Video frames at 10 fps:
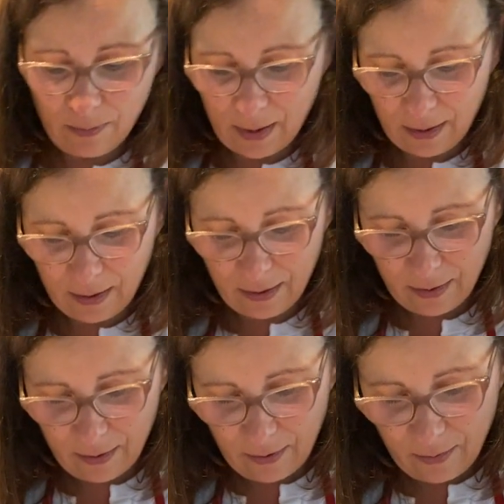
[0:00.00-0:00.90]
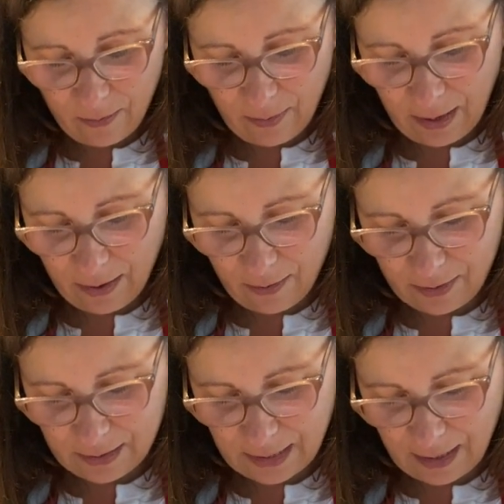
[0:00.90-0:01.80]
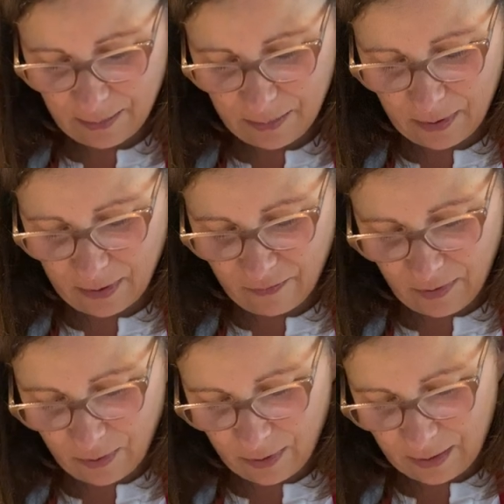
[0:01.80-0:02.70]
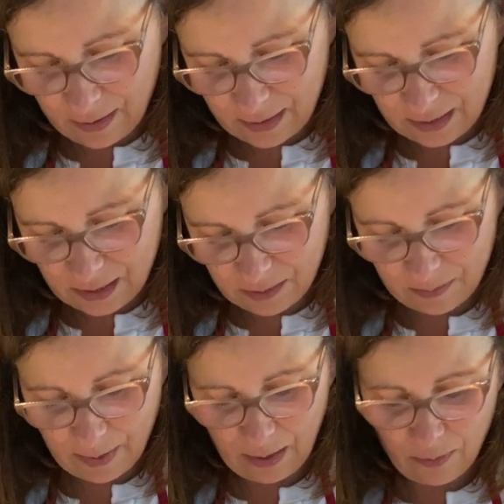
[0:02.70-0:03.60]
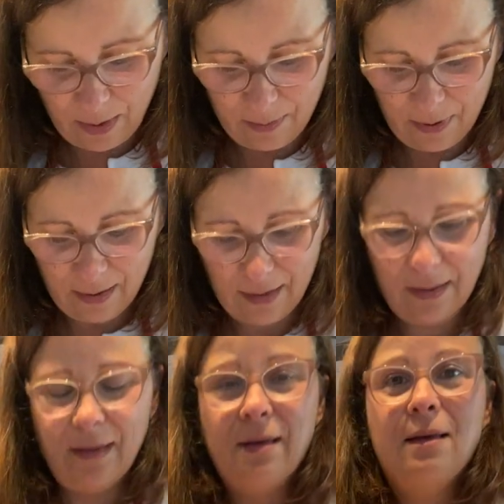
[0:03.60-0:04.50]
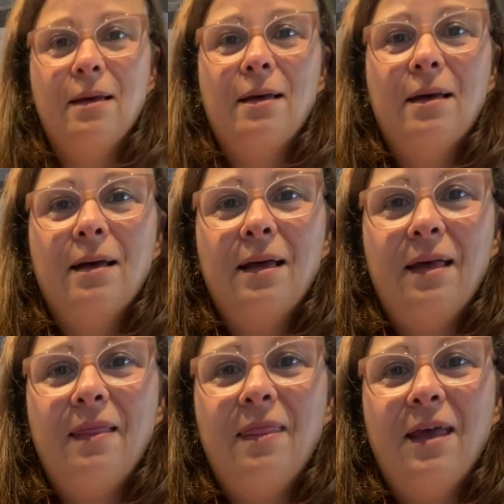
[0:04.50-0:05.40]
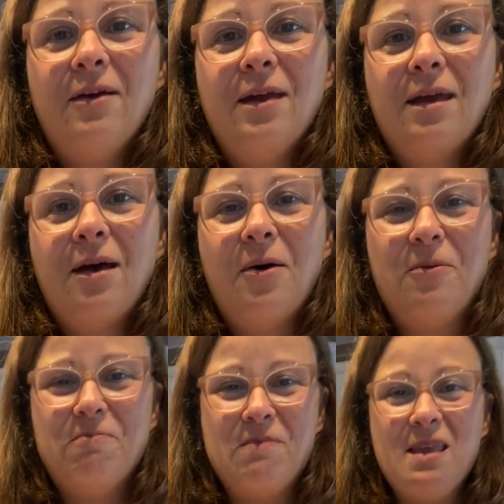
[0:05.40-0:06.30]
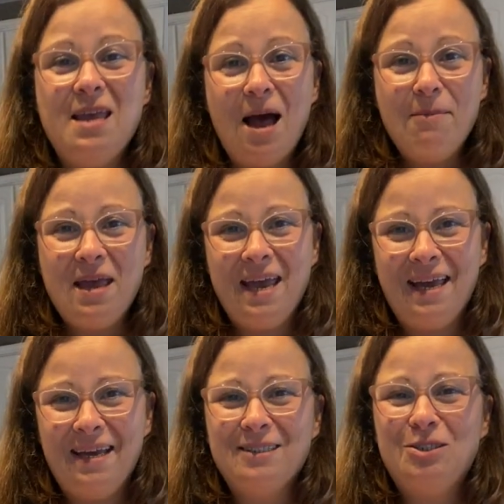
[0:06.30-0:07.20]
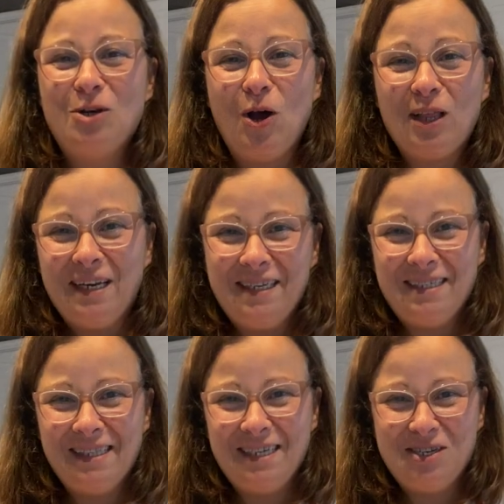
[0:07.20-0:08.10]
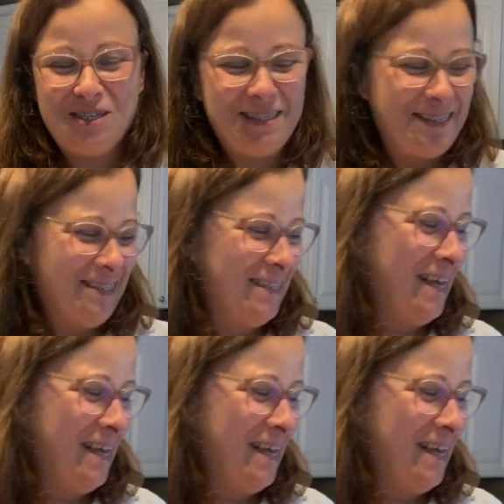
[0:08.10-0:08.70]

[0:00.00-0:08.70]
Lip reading: bug right on top of your spider web. And there you go. Yummy, chocolatey, delicious.